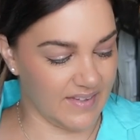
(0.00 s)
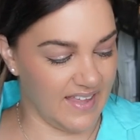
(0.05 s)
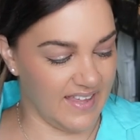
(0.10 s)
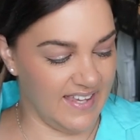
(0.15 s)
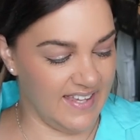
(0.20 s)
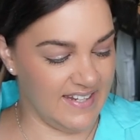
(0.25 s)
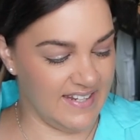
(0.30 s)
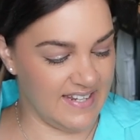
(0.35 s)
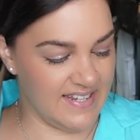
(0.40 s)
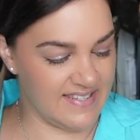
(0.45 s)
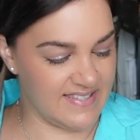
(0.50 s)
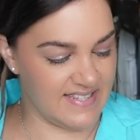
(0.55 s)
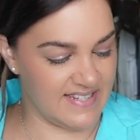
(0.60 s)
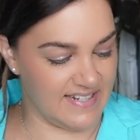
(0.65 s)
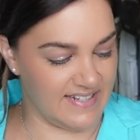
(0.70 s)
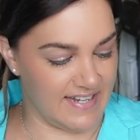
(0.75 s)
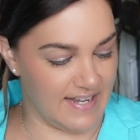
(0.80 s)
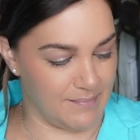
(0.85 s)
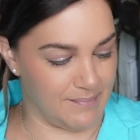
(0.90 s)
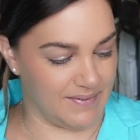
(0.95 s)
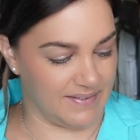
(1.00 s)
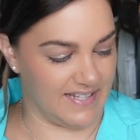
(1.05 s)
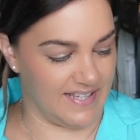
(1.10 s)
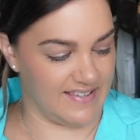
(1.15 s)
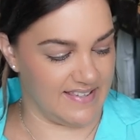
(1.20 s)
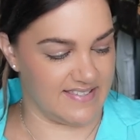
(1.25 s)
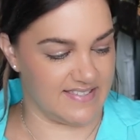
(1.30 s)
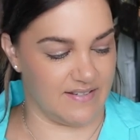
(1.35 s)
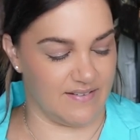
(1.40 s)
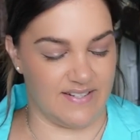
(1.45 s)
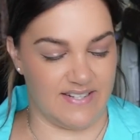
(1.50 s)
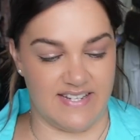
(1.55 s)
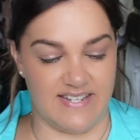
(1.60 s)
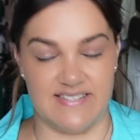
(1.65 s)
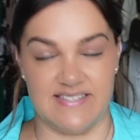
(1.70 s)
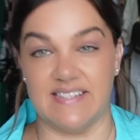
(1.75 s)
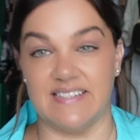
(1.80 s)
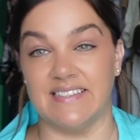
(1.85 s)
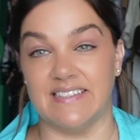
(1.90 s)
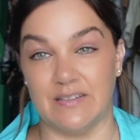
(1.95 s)
It is in a Nappa leather, so it
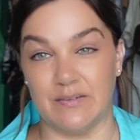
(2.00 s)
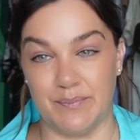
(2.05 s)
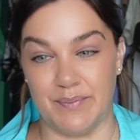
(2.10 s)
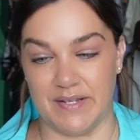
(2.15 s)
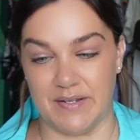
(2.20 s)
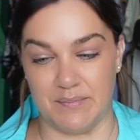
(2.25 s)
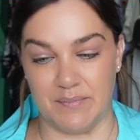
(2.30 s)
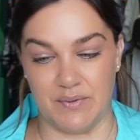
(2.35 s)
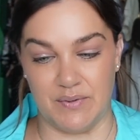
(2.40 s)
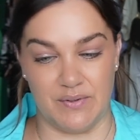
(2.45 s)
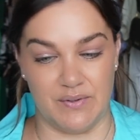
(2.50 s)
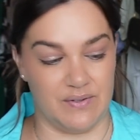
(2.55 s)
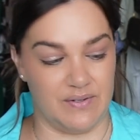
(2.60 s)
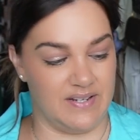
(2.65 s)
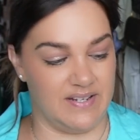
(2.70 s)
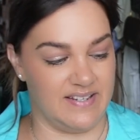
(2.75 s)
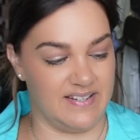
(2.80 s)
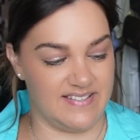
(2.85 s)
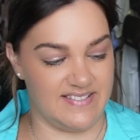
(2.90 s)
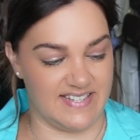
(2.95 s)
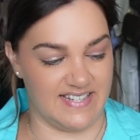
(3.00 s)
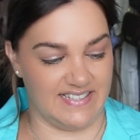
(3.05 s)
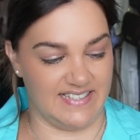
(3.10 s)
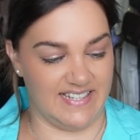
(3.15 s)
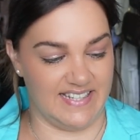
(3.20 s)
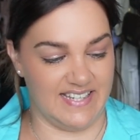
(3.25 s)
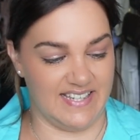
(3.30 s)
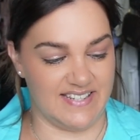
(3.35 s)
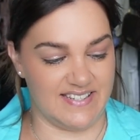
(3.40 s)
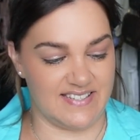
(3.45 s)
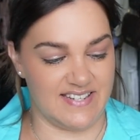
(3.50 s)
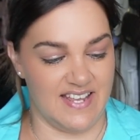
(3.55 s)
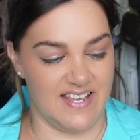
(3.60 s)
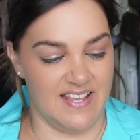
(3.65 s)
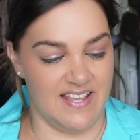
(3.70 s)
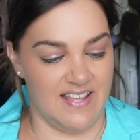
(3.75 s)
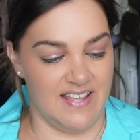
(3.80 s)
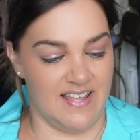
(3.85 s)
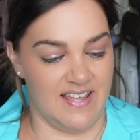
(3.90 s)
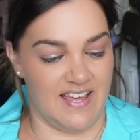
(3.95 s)
is a little bit more delicate.
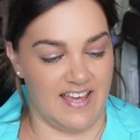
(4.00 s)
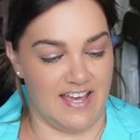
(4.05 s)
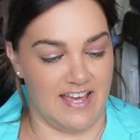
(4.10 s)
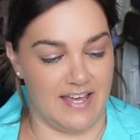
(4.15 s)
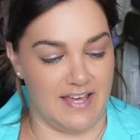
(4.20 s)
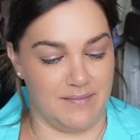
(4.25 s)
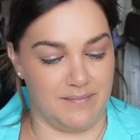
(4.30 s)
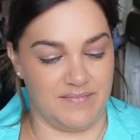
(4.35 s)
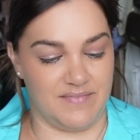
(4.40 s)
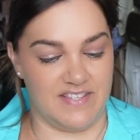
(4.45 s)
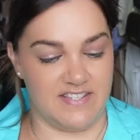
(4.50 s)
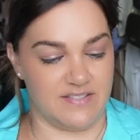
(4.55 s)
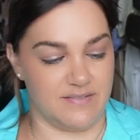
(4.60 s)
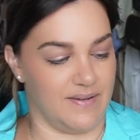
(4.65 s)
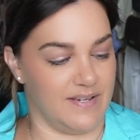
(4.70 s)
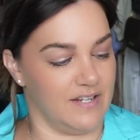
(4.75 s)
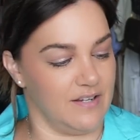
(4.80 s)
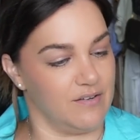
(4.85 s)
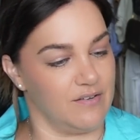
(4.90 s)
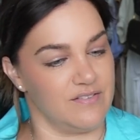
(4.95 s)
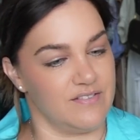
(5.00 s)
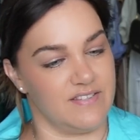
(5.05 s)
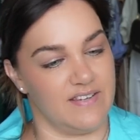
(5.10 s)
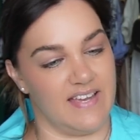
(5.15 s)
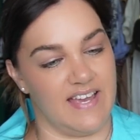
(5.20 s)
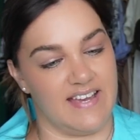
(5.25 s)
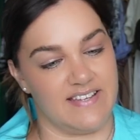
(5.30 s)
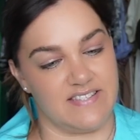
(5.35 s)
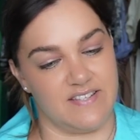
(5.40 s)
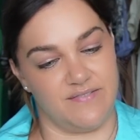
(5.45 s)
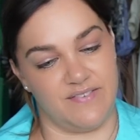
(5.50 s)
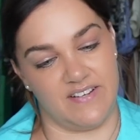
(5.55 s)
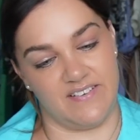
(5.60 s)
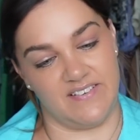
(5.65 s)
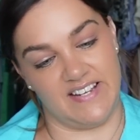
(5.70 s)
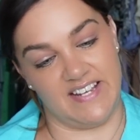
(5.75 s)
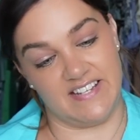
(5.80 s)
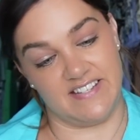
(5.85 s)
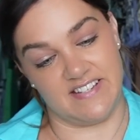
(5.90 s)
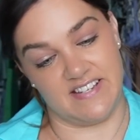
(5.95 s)
This one also has a
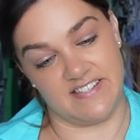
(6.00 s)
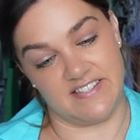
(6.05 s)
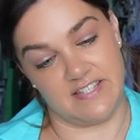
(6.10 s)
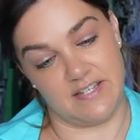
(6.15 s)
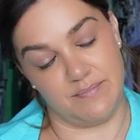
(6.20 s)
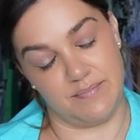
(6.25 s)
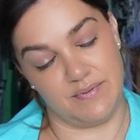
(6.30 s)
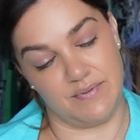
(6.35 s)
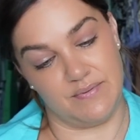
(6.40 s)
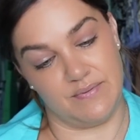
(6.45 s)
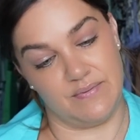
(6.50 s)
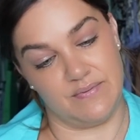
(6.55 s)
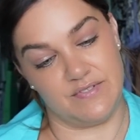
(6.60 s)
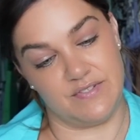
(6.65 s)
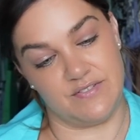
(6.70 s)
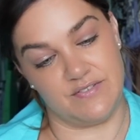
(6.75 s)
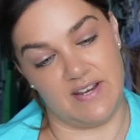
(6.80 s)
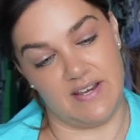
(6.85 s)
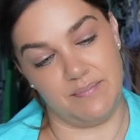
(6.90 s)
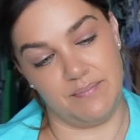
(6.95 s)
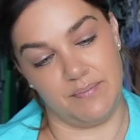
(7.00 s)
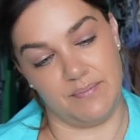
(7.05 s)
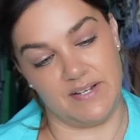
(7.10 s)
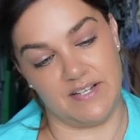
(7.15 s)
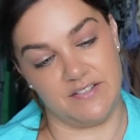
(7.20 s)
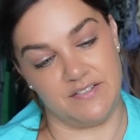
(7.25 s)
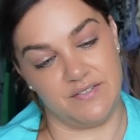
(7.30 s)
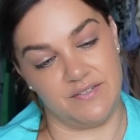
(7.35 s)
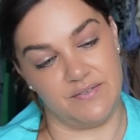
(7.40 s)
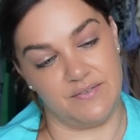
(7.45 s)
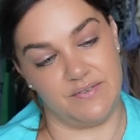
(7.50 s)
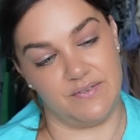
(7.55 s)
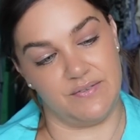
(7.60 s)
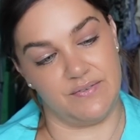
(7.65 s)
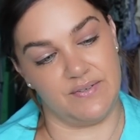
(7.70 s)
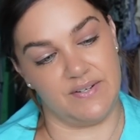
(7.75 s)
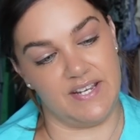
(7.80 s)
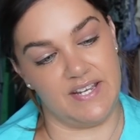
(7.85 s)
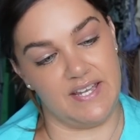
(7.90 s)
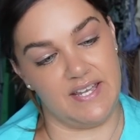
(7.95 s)
very adjustable strap. 1, 2,
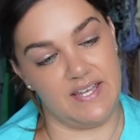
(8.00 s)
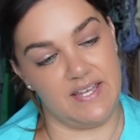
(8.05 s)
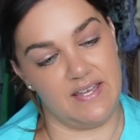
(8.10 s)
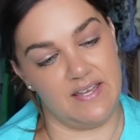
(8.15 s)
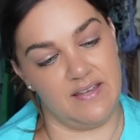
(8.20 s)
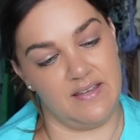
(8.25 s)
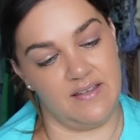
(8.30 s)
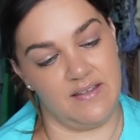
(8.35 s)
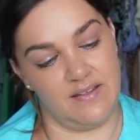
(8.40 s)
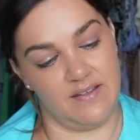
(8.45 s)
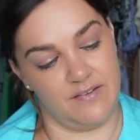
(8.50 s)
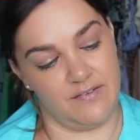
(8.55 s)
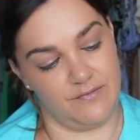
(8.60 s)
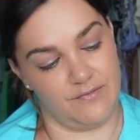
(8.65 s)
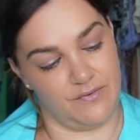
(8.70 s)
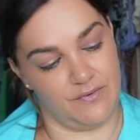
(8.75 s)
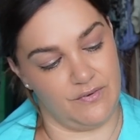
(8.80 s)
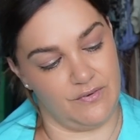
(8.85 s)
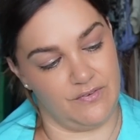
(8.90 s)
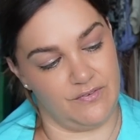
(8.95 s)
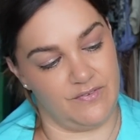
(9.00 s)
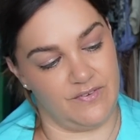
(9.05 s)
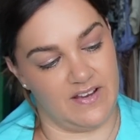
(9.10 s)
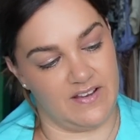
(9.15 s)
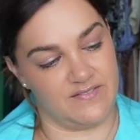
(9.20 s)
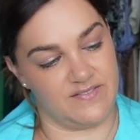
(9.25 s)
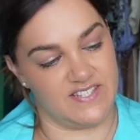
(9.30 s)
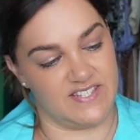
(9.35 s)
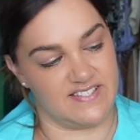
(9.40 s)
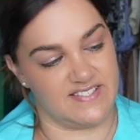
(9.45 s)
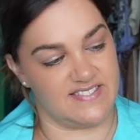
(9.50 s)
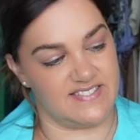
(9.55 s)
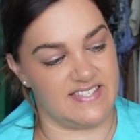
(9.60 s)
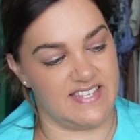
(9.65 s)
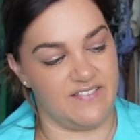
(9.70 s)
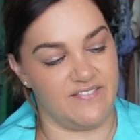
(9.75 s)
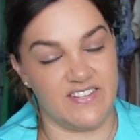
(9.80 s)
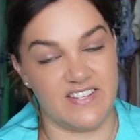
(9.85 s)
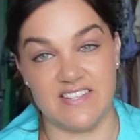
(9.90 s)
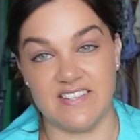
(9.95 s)
3, 4, 5, 6,
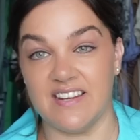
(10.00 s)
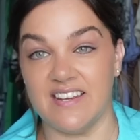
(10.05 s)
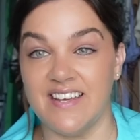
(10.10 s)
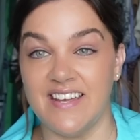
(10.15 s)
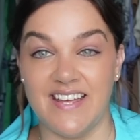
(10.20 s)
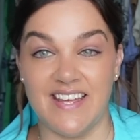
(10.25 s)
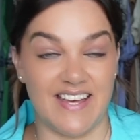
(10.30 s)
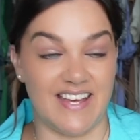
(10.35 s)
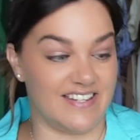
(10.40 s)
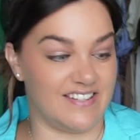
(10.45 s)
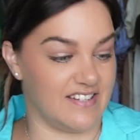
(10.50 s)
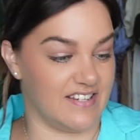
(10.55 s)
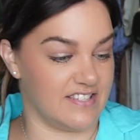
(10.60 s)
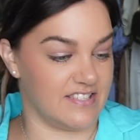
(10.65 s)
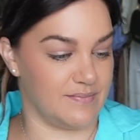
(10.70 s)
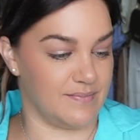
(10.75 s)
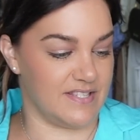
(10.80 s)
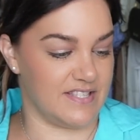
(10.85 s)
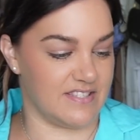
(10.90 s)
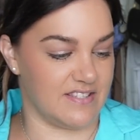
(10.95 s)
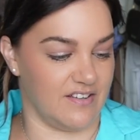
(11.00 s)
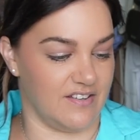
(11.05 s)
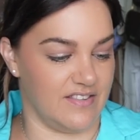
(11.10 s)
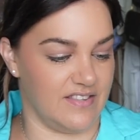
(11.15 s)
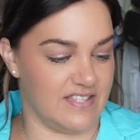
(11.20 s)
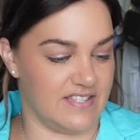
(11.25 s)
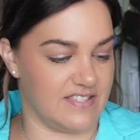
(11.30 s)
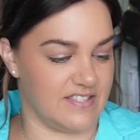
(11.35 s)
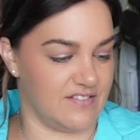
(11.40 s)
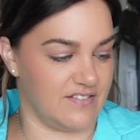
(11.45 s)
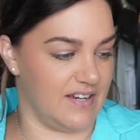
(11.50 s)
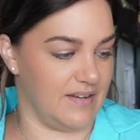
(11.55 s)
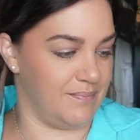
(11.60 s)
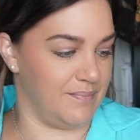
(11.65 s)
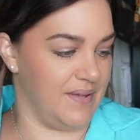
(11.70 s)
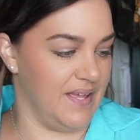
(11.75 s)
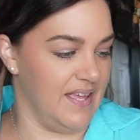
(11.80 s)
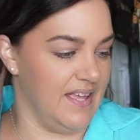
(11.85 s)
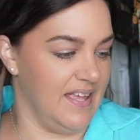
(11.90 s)
7 adjustments on this strap.